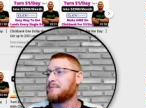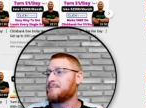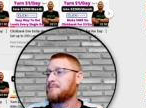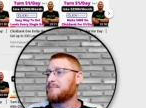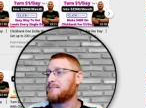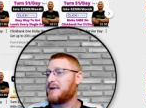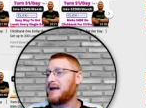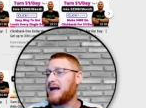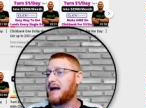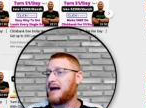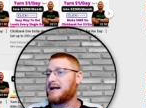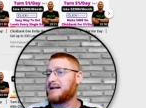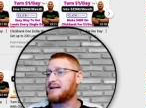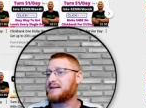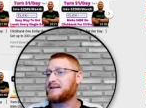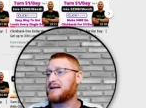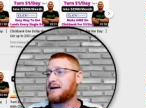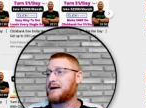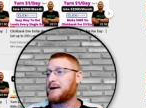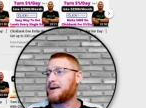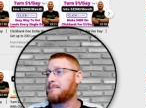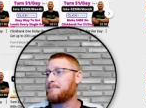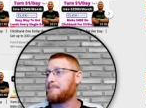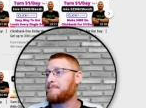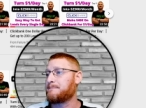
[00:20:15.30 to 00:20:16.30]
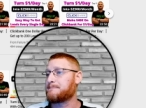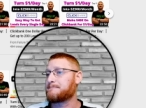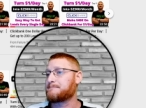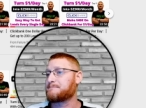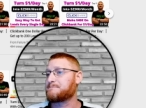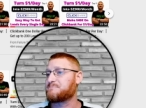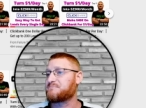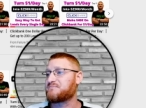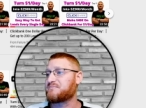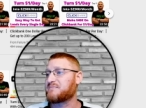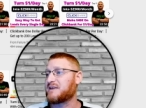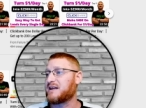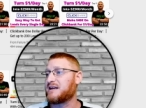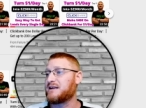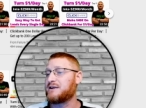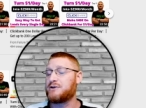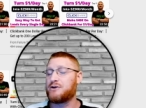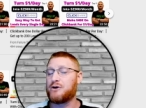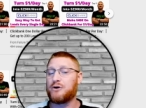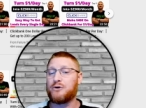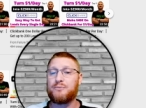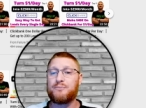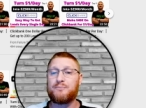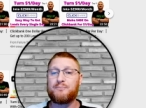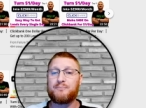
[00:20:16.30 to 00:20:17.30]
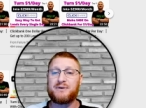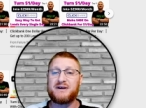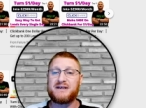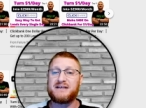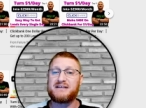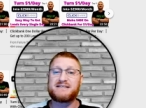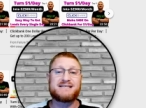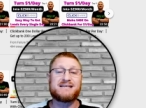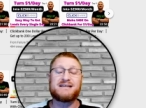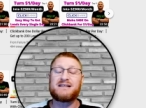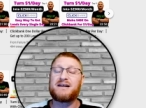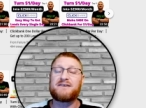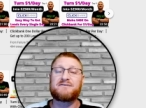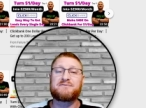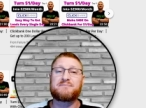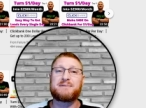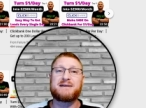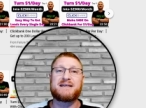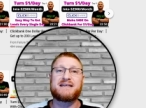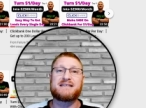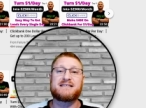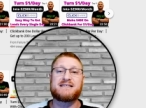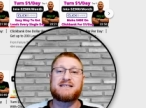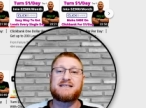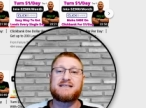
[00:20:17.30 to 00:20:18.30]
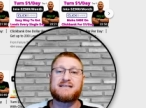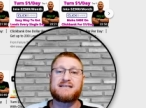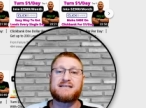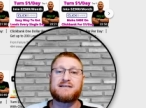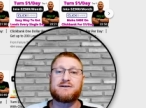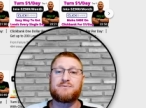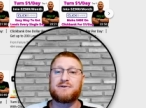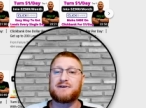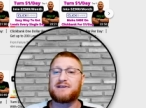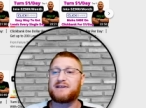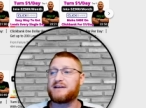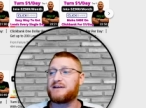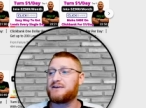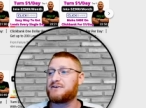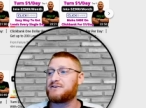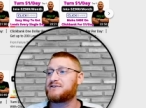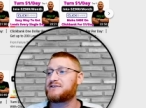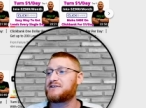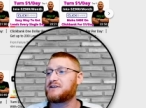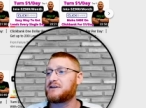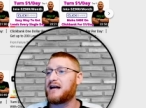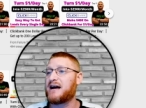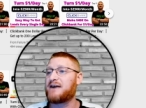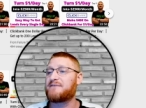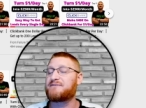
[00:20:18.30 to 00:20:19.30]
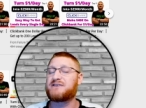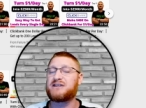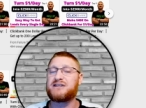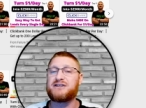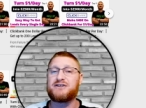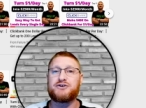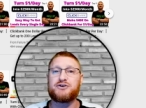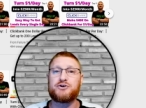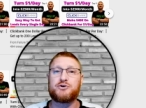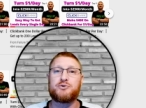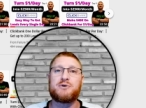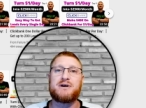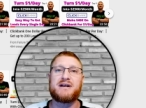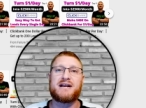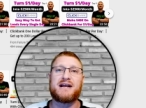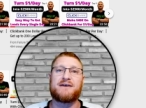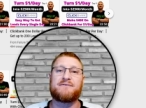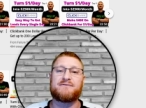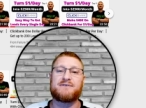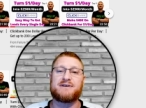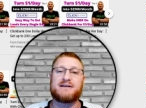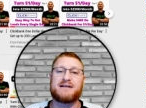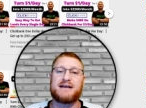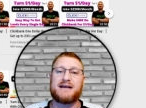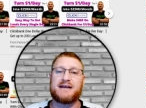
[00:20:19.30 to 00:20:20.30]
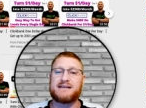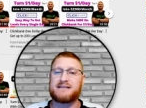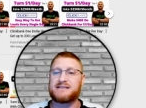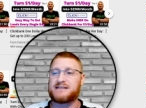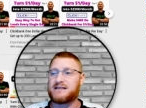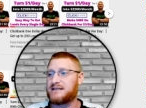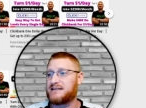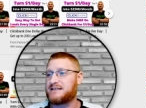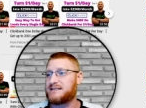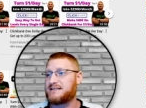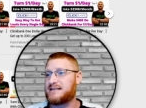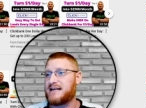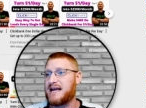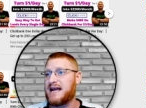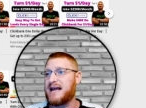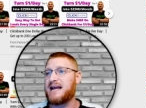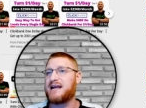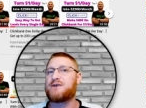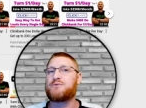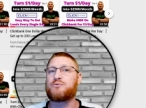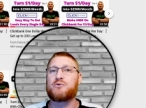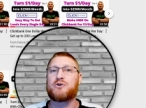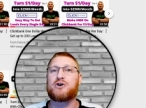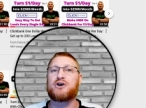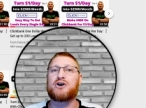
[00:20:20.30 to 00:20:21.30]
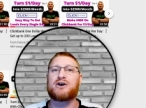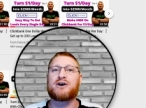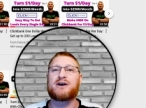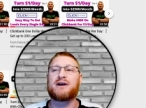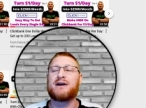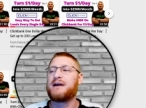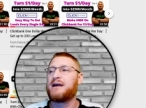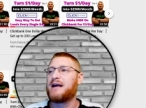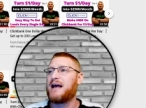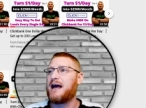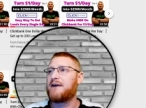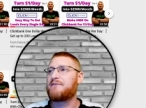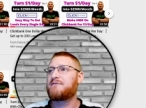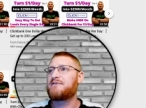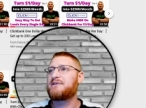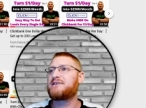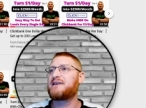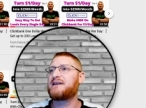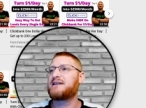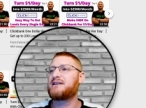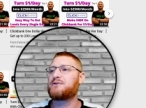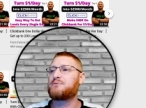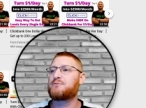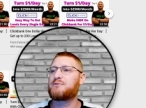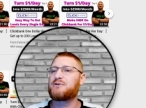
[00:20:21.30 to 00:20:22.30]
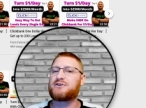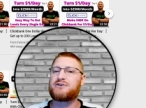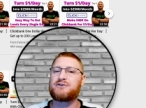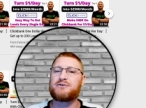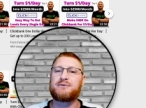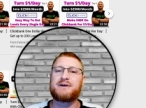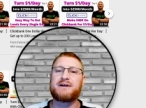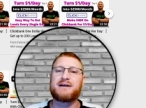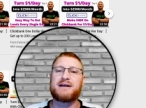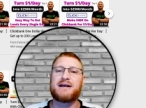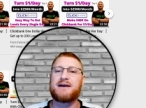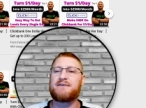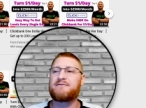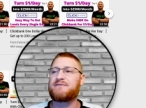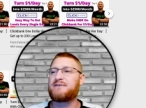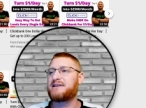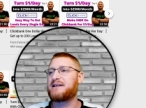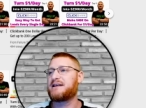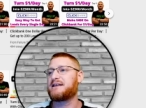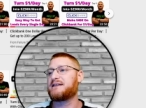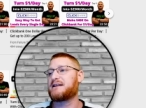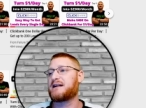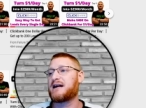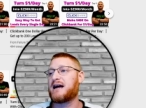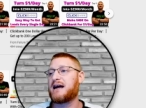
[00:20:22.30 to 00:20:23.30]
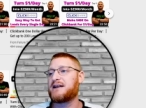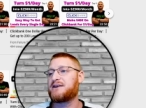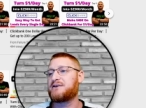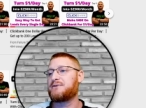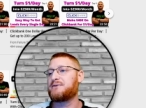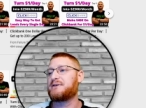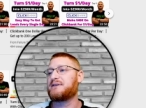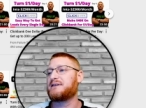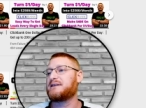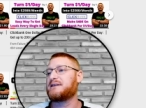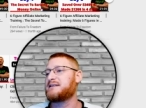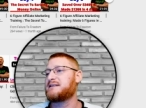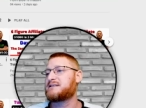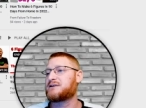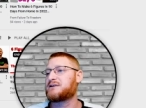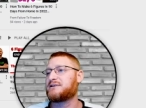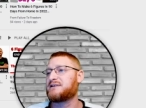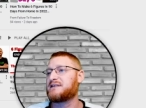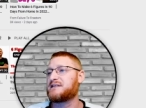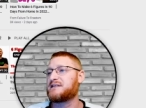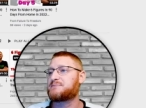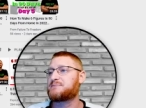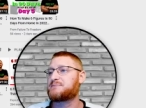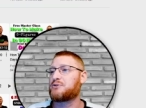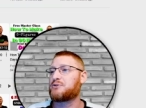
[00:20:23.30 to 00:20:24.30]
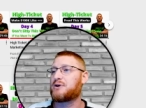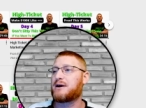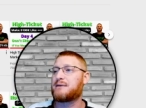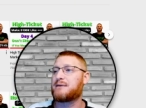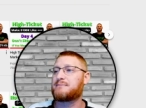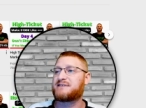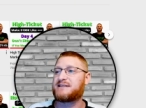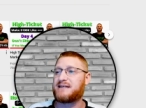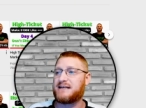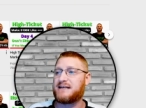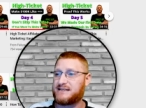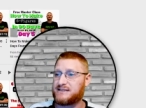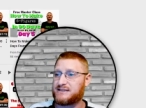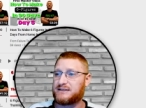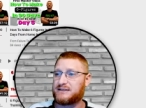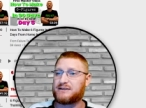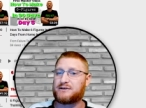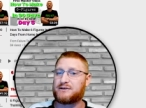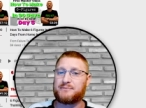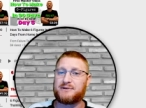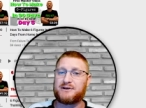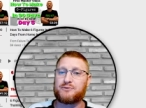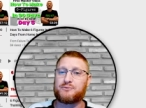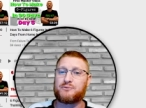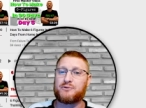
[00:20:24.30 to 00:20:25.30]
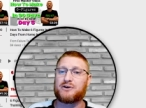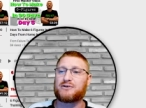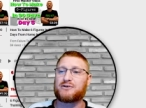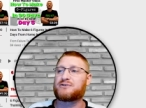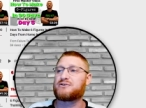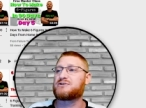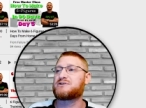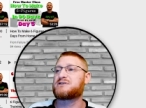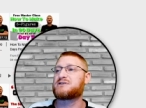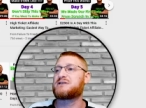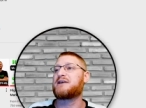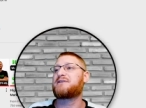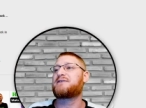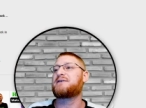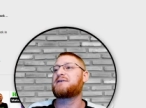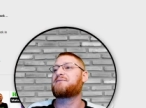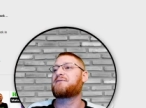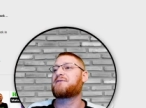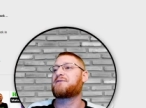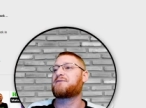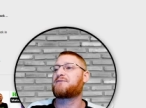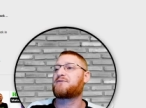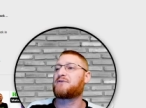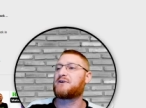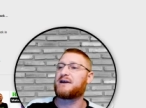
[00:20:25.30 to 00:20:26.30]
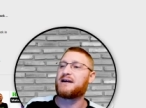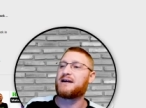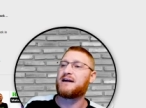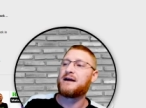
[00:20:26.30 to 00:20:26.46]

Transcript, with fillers: and you know, but you still have to be consistent with it. You still have to do it every day. It's going to take work. Everything that we're doing, everything that I do, at least on these programs, takes a little bit of work. There's nothing for free.